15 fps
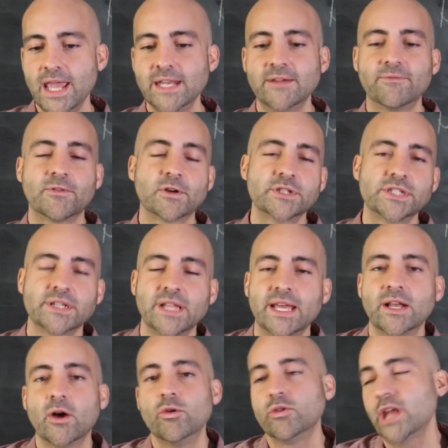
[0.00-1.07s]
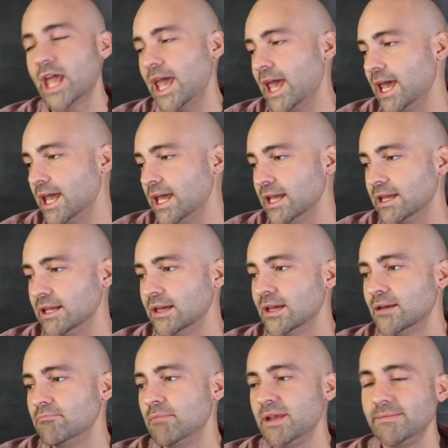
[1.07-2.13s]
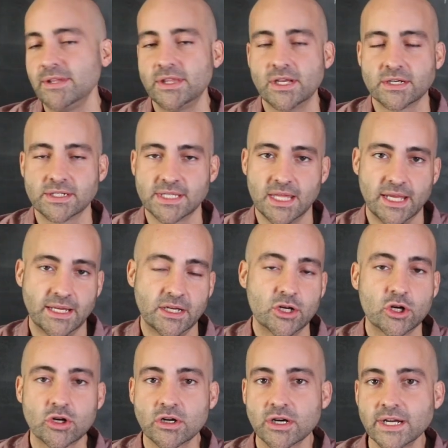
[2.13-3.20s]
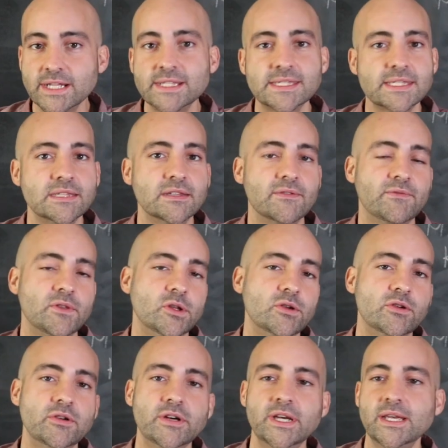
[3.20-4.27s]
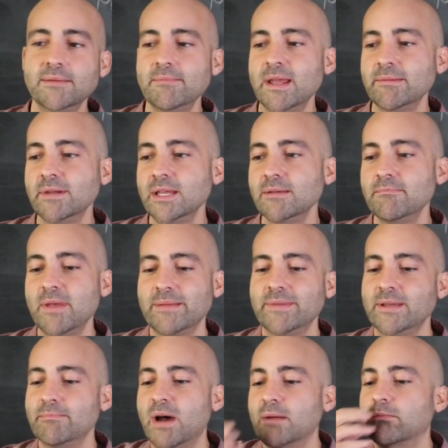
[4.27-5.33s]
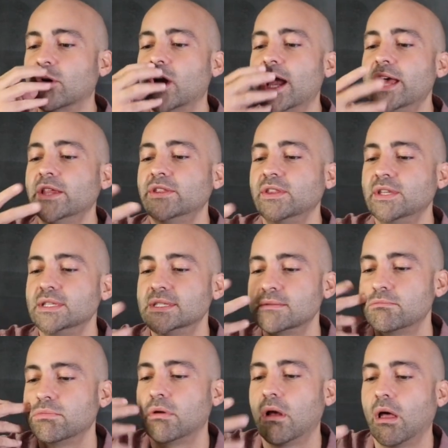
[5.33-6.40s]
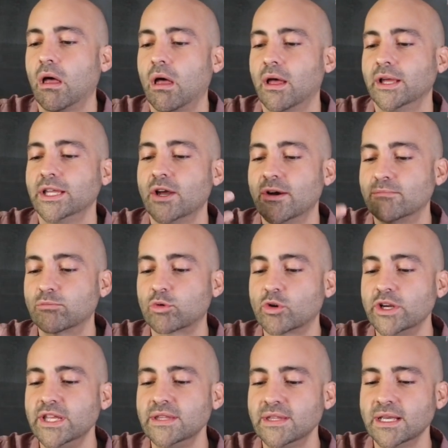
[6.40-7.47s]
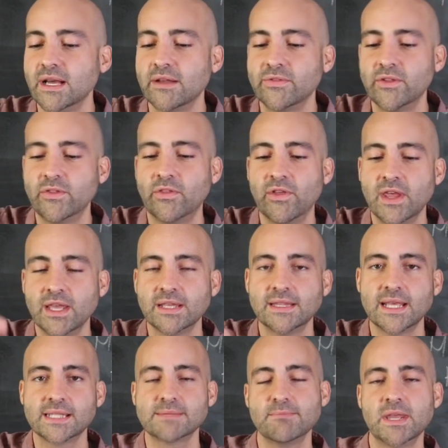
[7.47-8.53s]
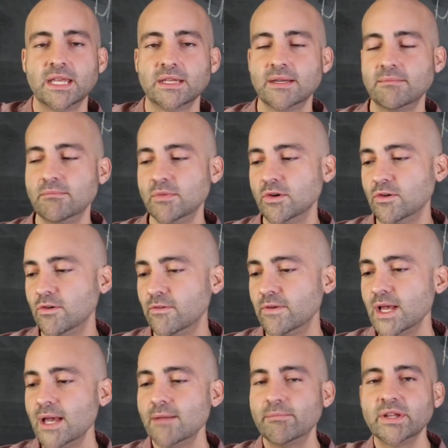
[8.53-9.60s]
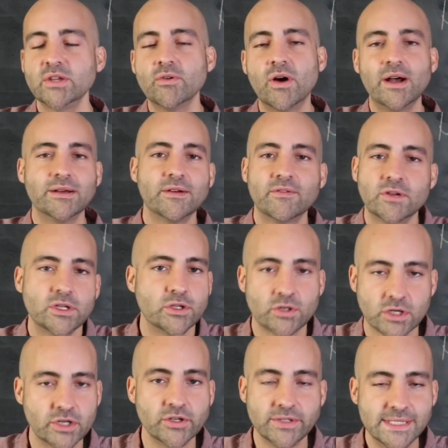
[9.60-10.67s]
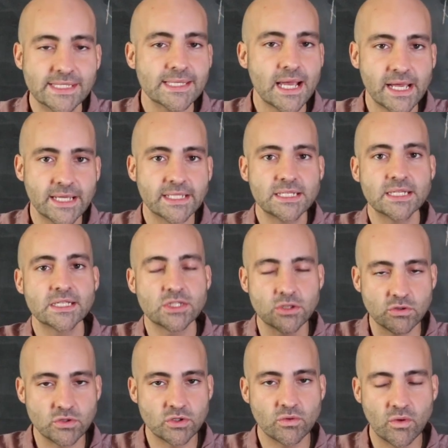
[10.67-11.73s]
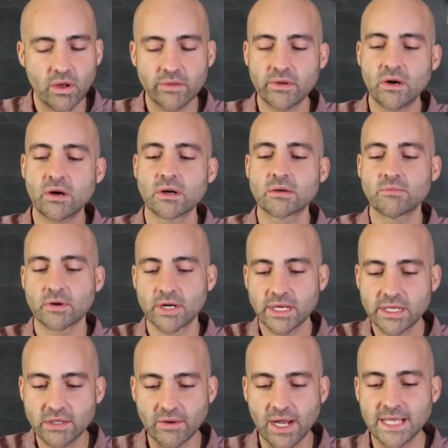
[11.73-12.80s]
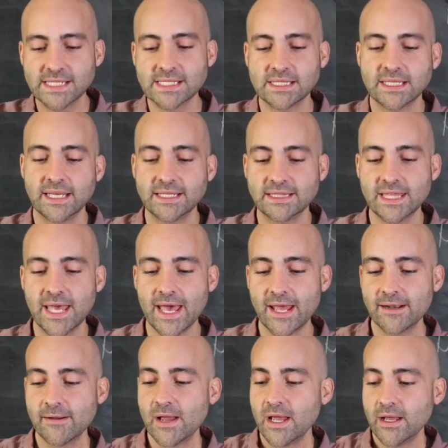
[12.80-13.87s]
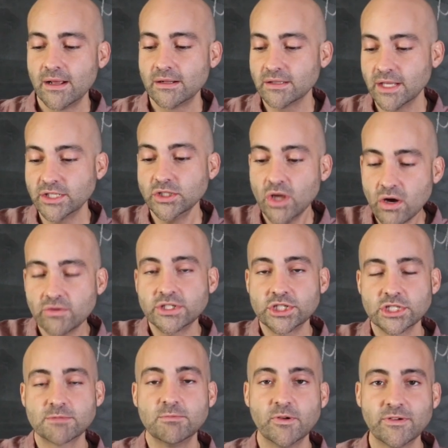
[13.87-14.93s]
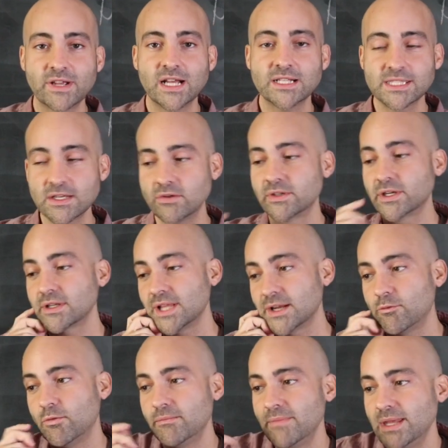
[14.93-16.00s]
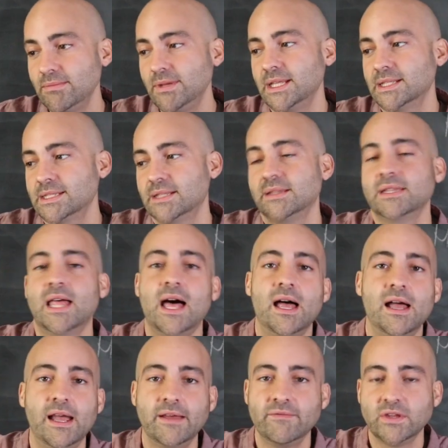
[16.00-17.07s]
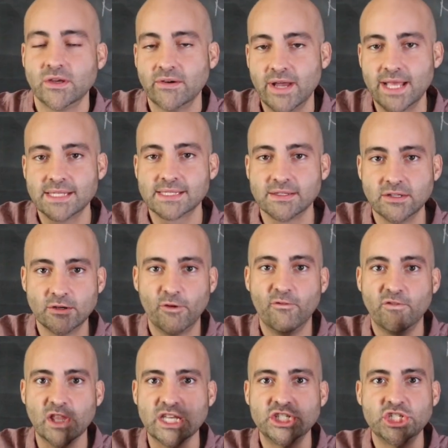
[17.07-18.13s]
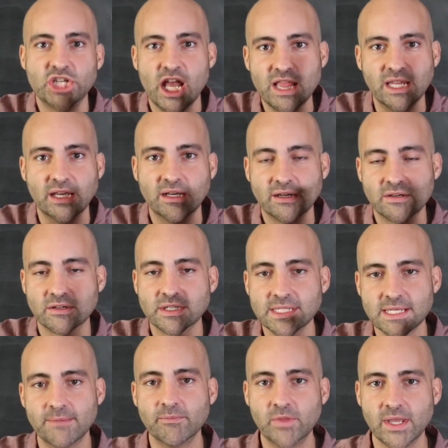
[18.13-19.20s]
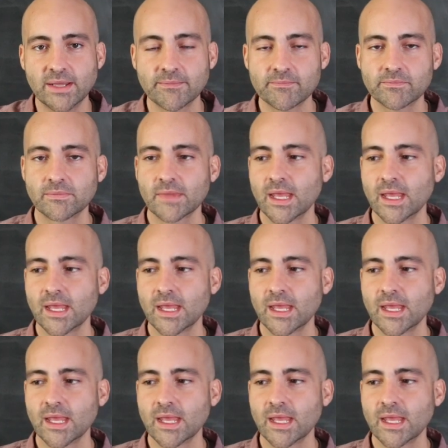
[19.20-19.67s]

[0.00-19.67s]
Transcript: And at first you're like, okay, maybe there's like currents in the fluid. Maybe, maybe my breath is, ugh, you know, I'm breathing on the thing and that's making it move. But you, you're a good scientist. You do all the hard work. You isolate that. And you're like, no, it's just moving on its own. You're like, well, maybe it's alive. You know, it has little flagella or something.